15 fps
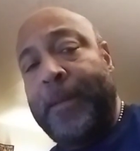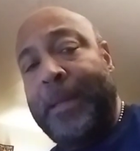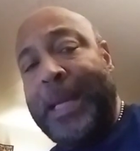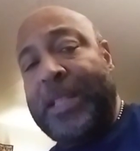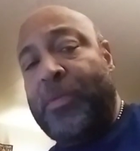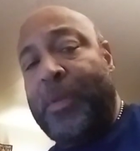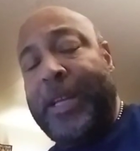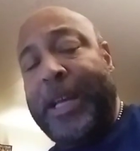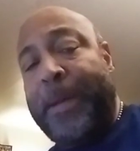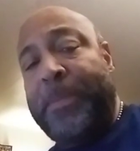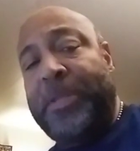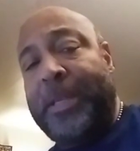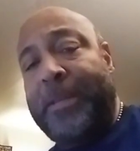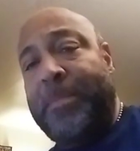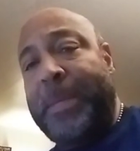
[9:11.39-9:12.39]
That's what
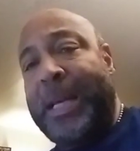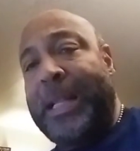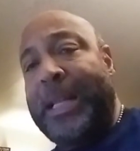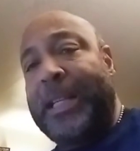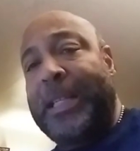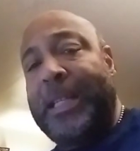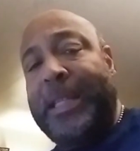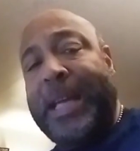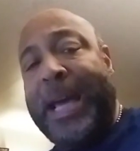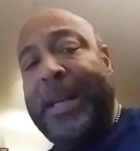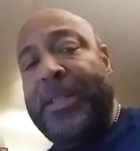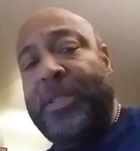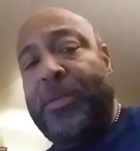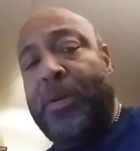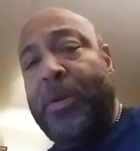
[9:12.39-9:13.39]
helps us, man. Like the
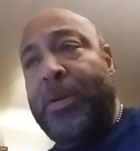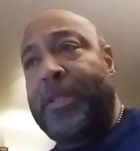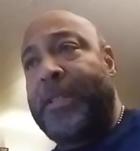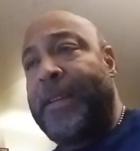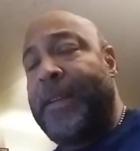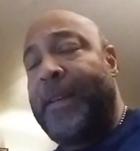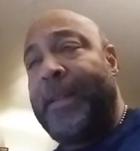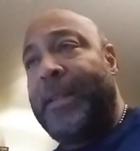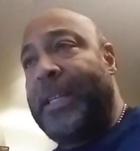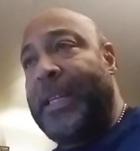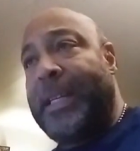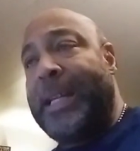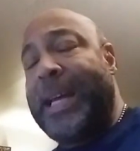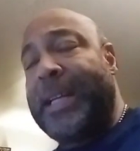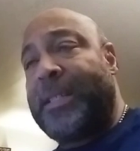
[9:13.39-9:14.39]
dinosaurs
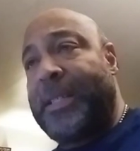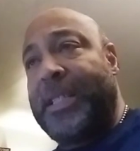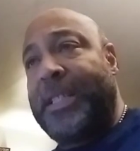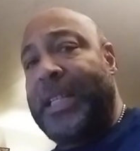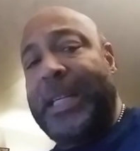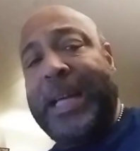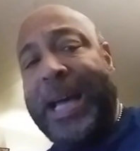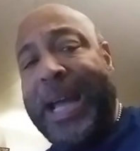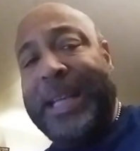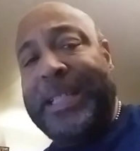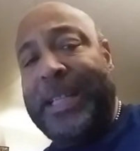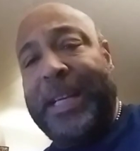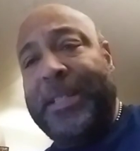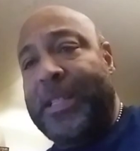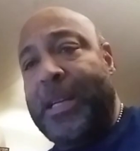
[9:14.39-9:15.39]
didn't actually see the
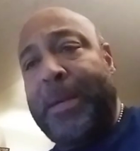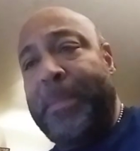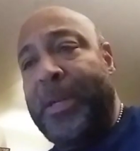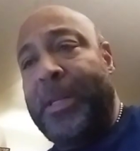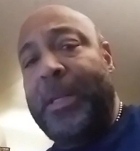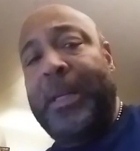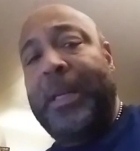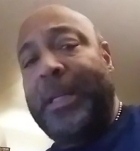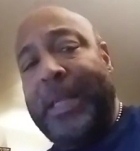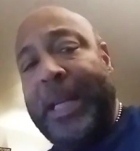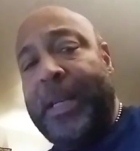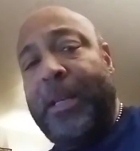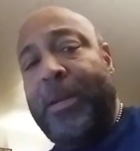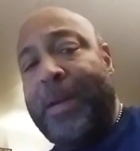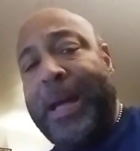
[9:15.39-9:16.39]
ice age coming. They
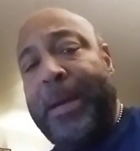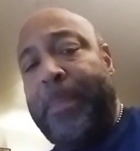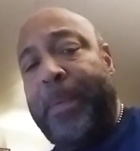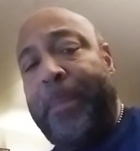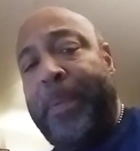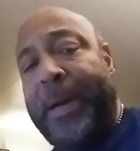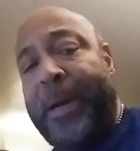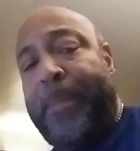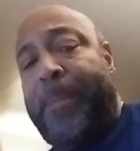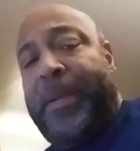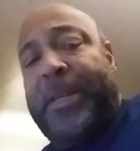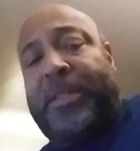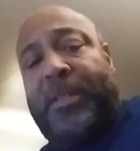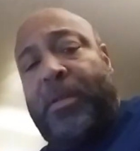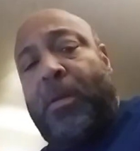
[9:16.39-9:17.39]
didn't know how to prepare.
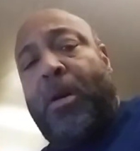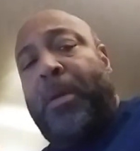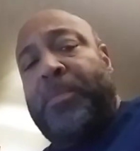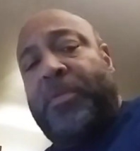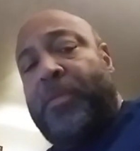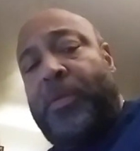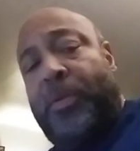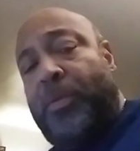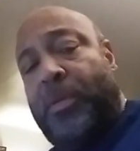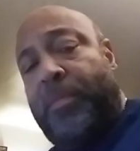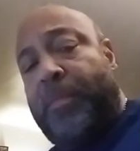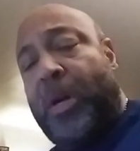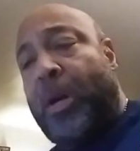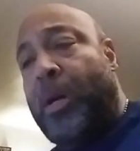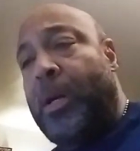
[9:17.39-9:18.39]
Plus, their arms were too
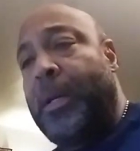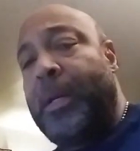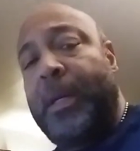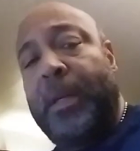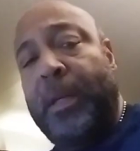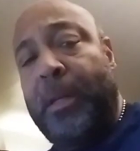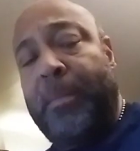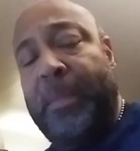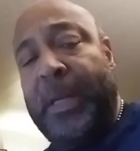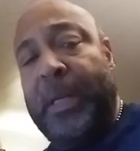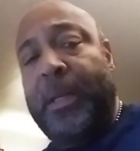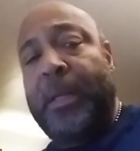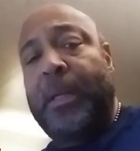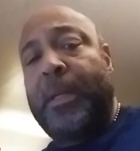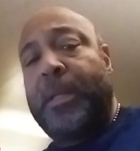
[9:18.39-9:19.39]
small. You know what I
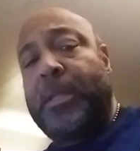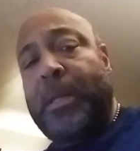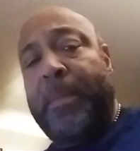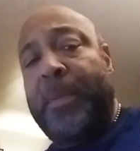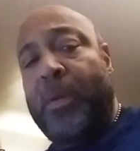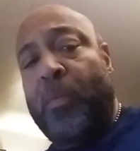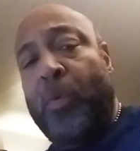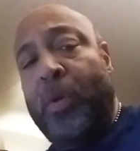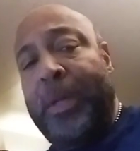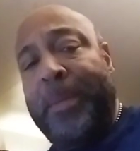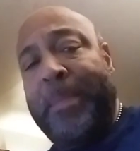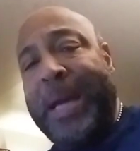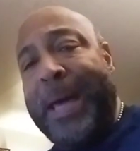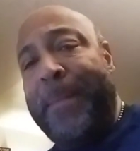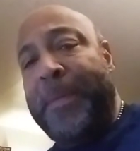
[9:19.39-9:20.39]
mean? Some of the woolly
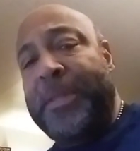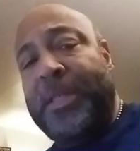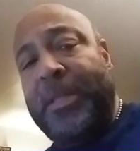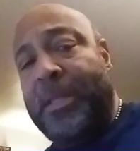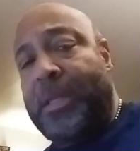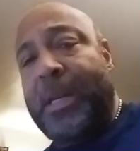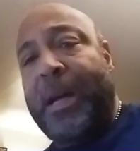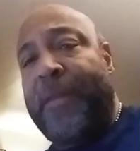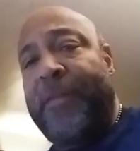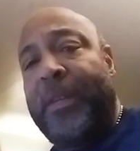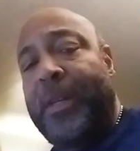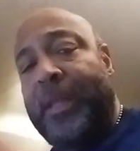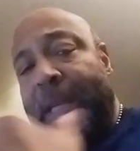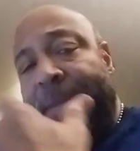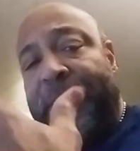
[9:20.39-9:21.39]
mammoths and stuff,
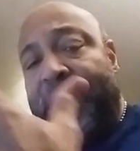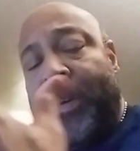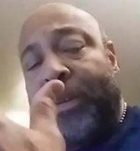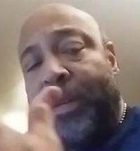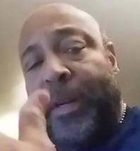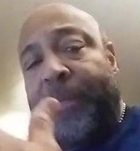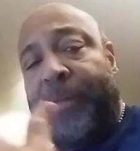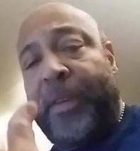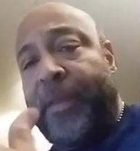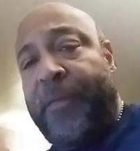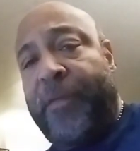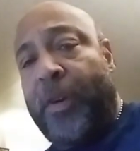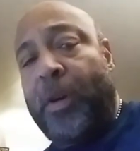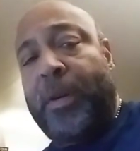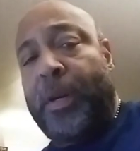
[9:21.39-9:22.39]
they figured their, their
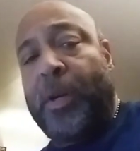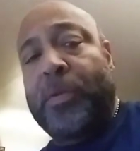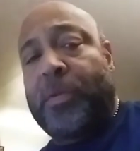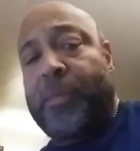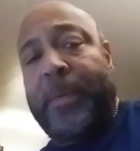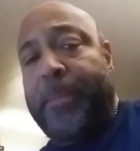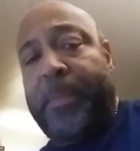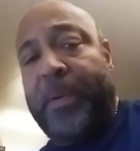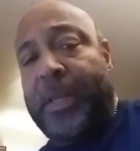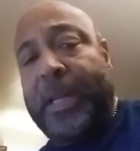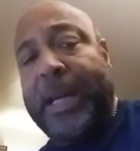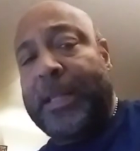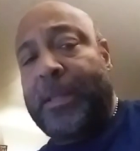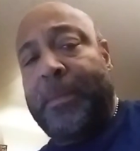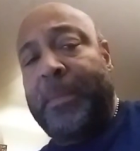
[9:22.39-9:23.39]
fur coats would
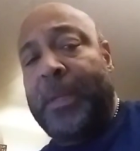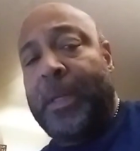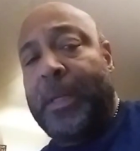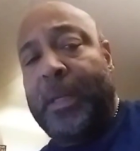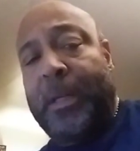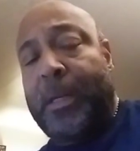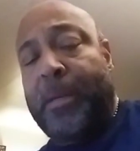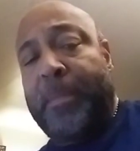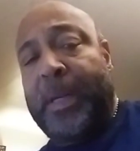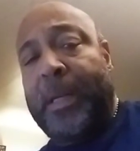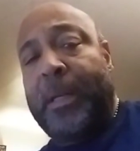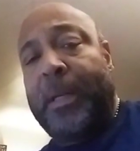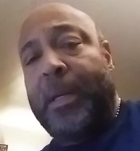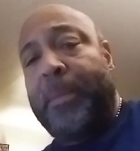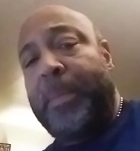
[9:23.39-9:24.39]
protect them. You know what I
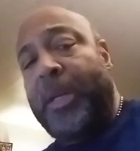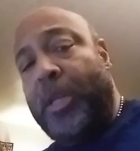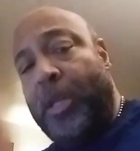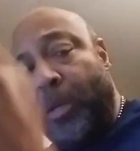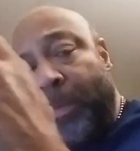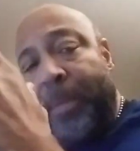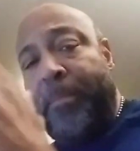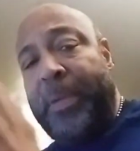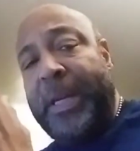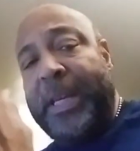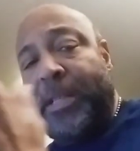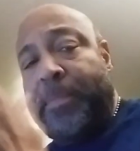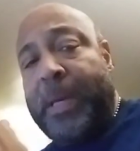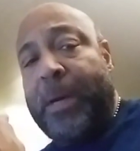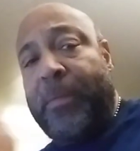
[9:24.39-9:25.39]
mean? But human
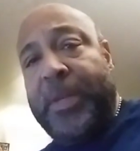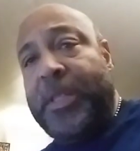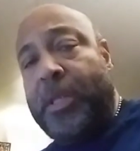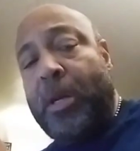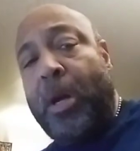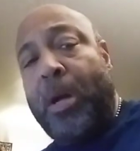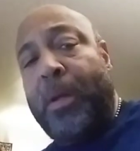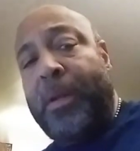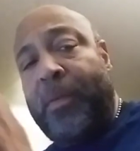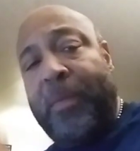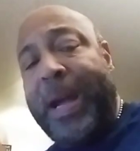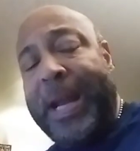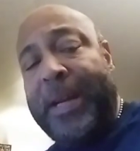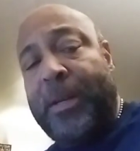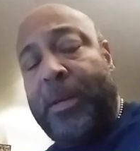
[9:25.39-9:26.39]
beings, man, we saw the
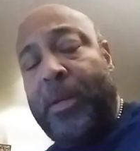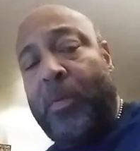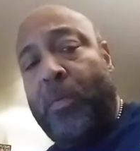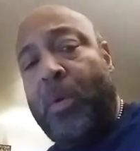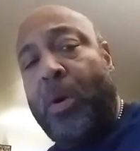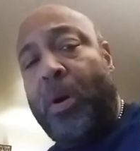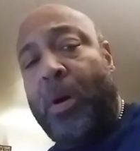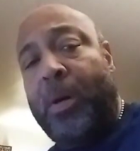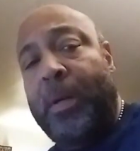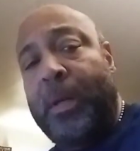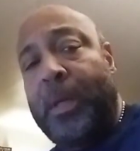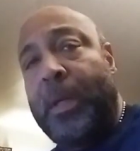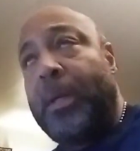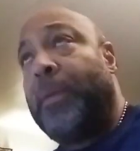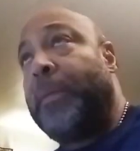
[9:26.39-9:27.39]
writing on the wall,
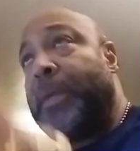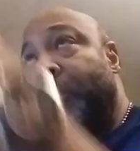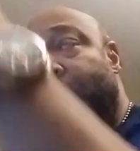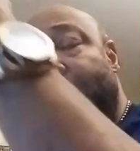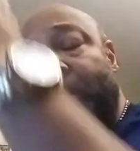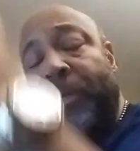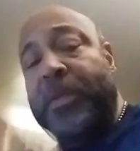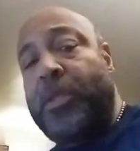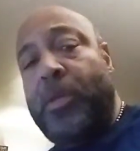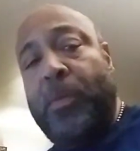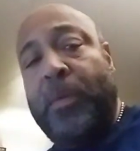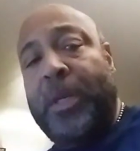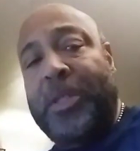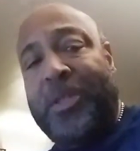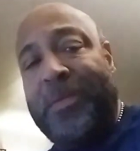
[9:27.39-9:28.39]
whether it was
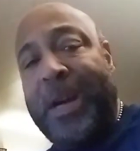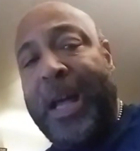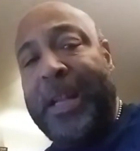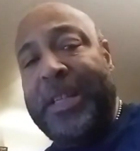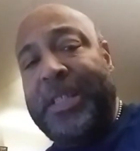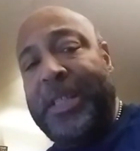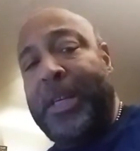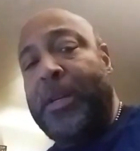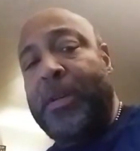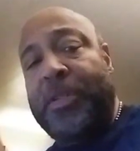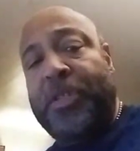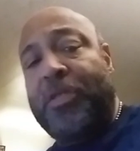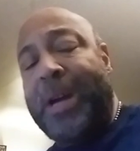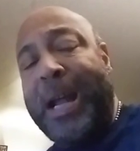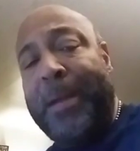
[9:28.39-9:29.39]
through astrology or
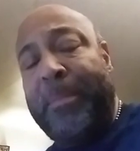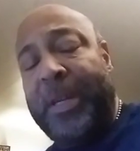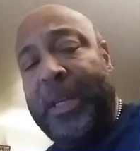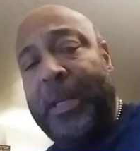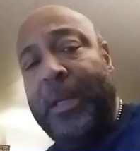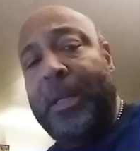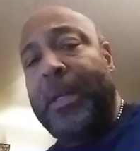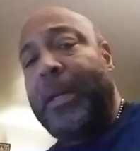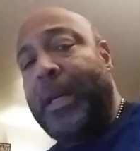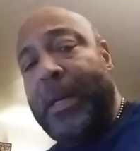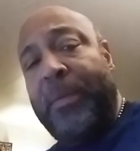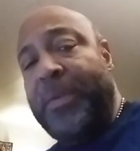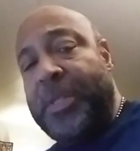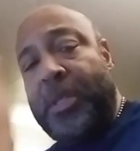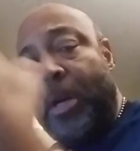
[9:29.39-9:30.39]
astronomy,
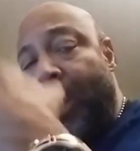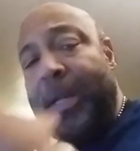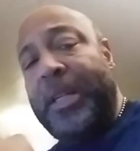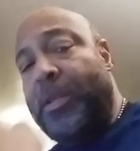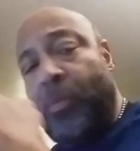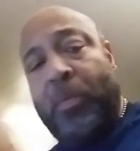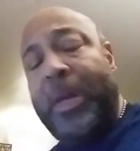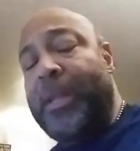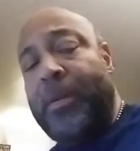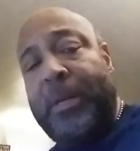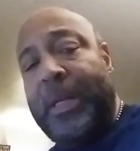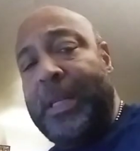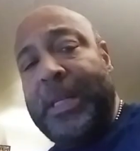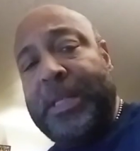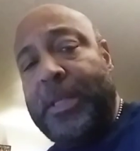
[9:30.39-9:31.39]
and we saw that the weather
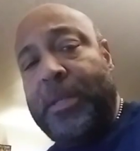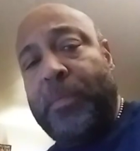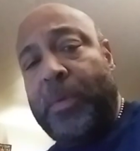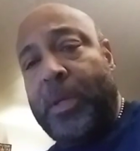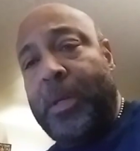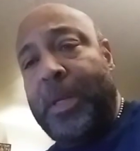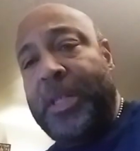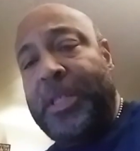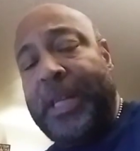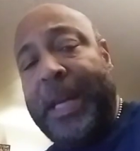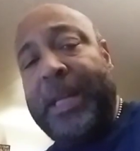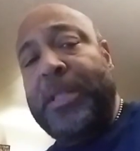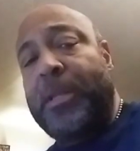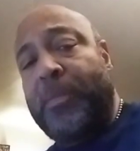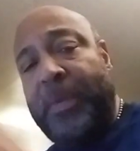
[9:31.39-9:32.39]
conditions were going to
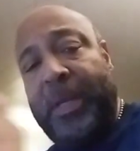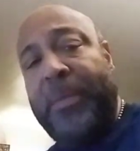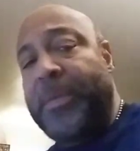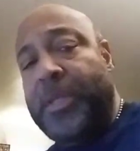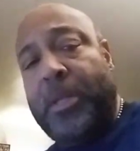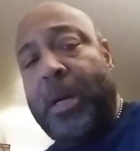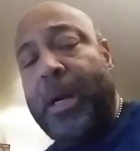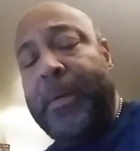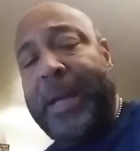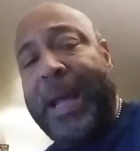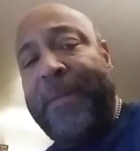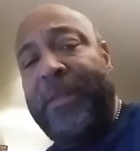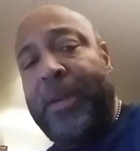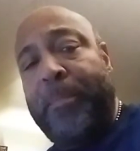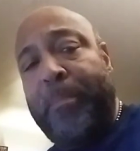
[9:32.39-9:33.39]
change. So, when did we started
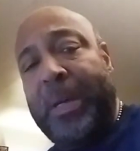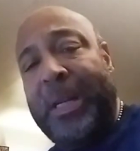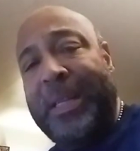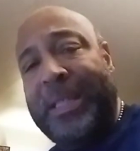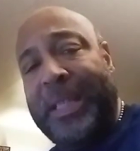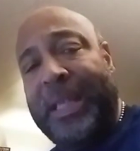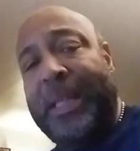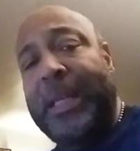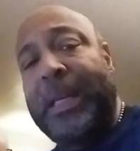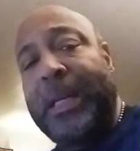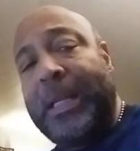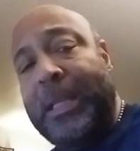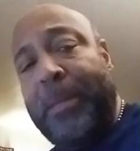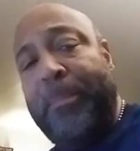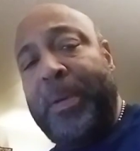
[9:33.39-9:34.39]
having the ability
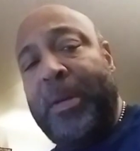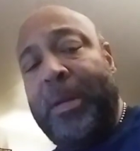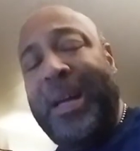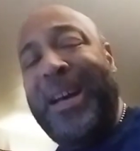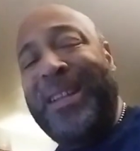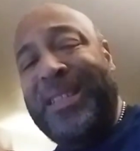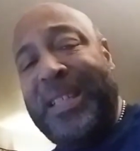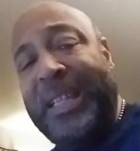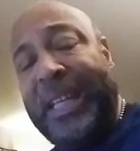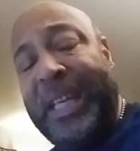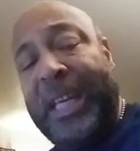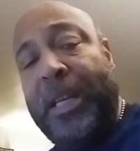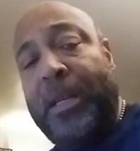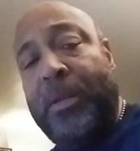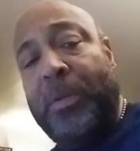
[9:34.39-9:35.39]
to build huts and
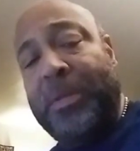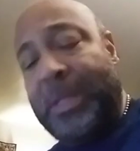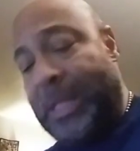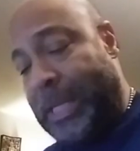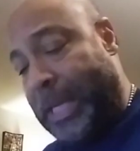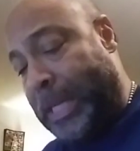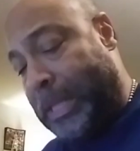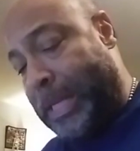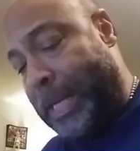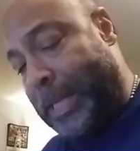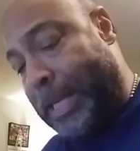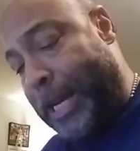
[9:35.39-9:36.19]
igloos and things like